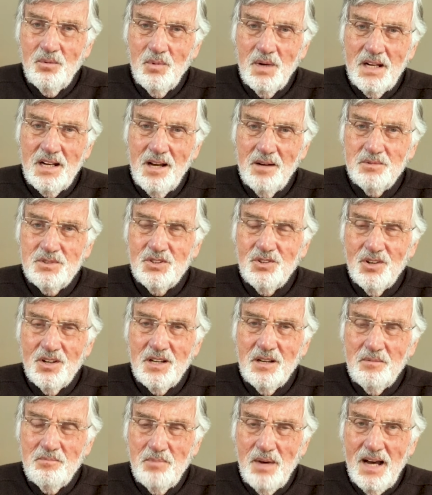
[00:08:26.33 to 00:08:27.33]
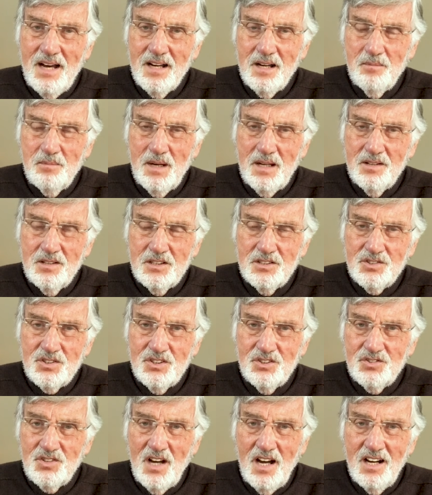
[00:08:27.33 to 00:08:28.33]
when I was looking back about this,
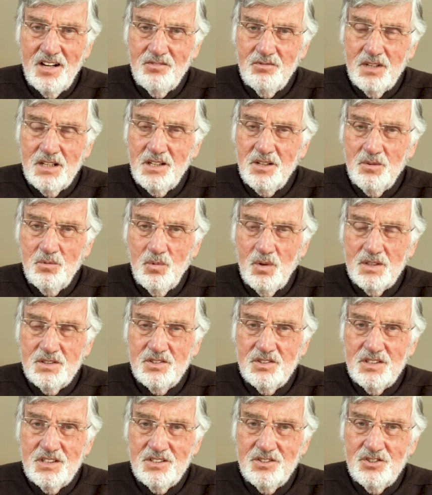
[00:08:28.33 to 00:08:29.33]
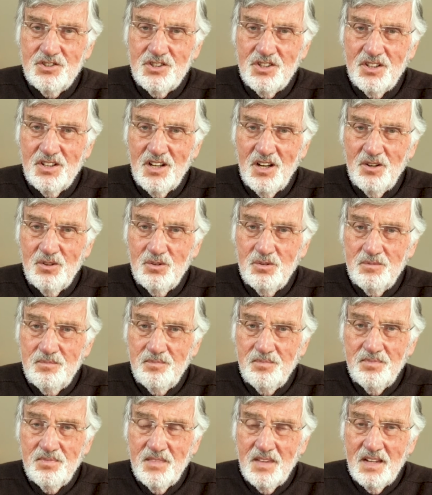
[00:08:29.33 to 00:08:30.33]
because I really wanted to know
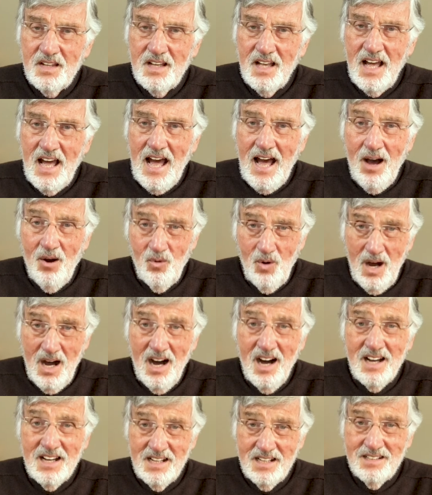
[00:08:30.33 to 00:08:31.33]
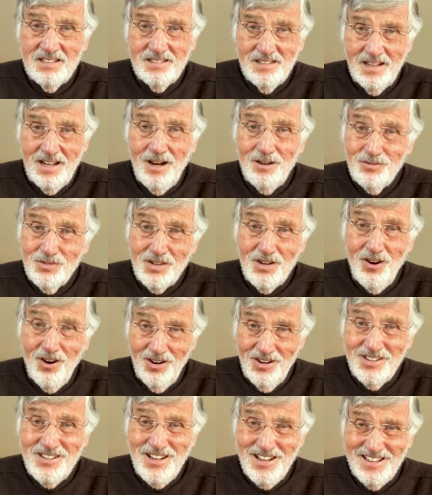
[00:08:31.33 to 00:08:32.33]
how I can love
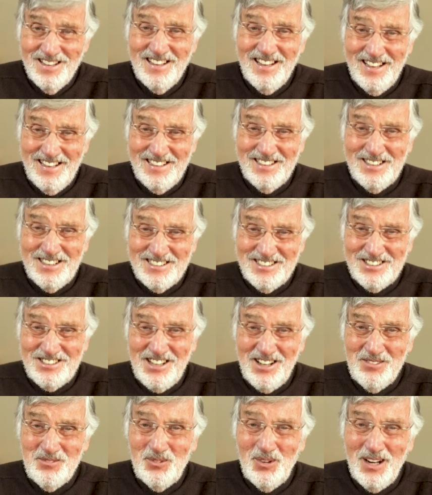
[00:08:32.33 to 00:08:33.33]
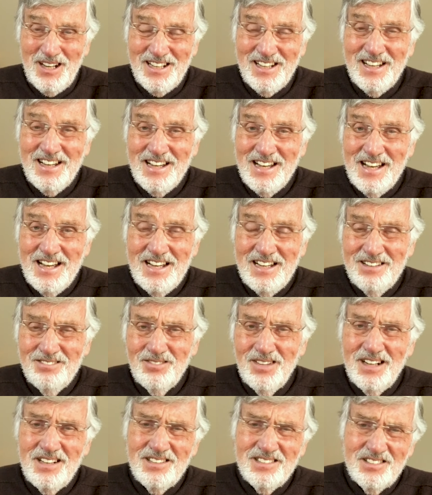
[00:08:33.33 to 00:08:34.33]
God in the same way,
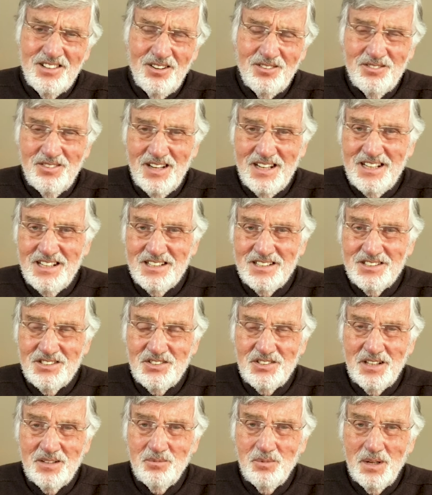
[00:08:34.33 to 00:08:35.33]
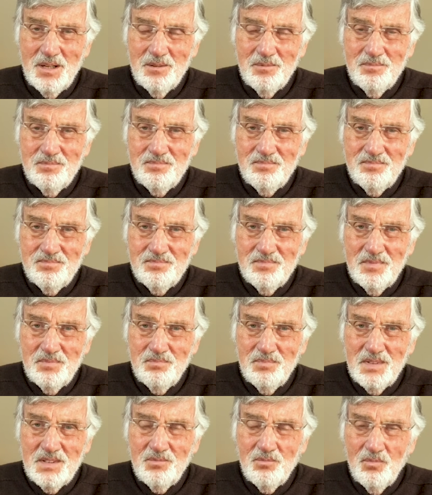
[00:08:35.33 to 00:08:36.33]
well, not really the same way,
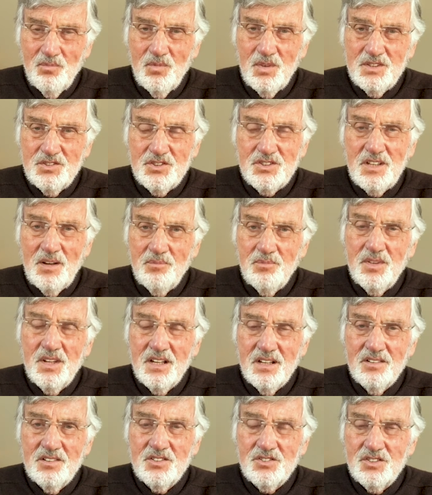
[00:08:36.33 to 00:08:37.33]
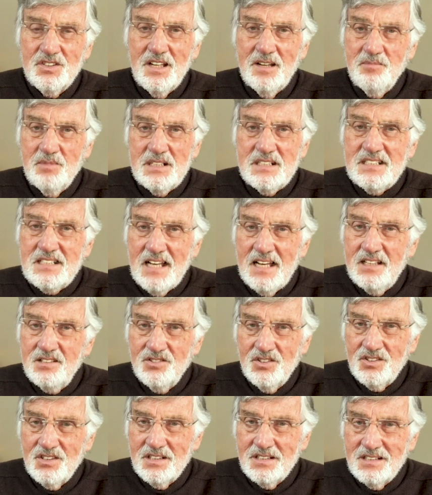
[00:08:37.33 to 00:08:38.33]
but with something of the same
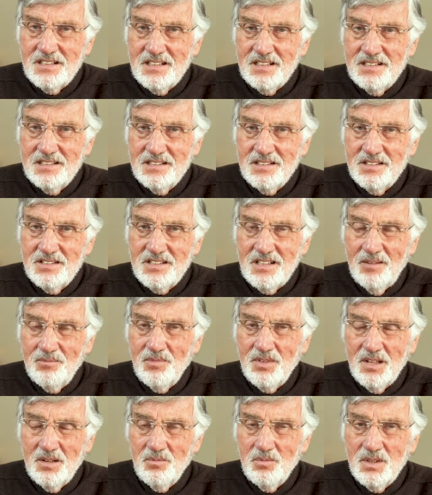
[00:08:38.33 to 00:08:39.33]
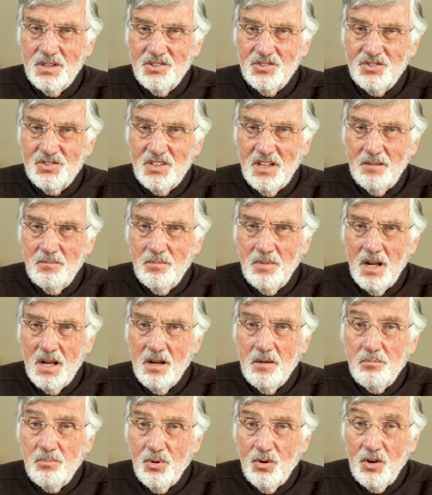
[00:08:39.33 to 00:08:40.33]
intensity, something with the same
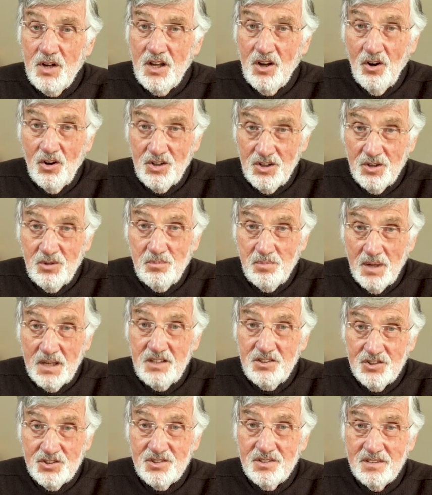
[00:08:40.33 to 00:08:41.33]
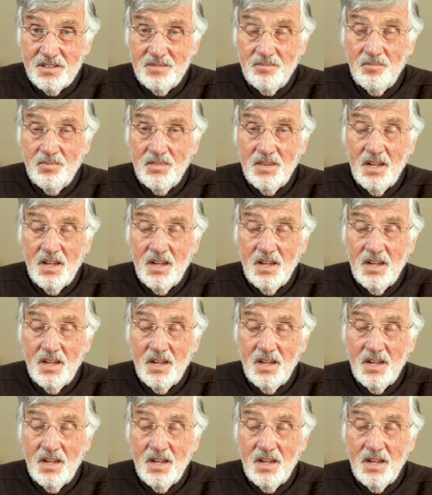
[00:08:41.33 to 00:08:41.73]
preoccupation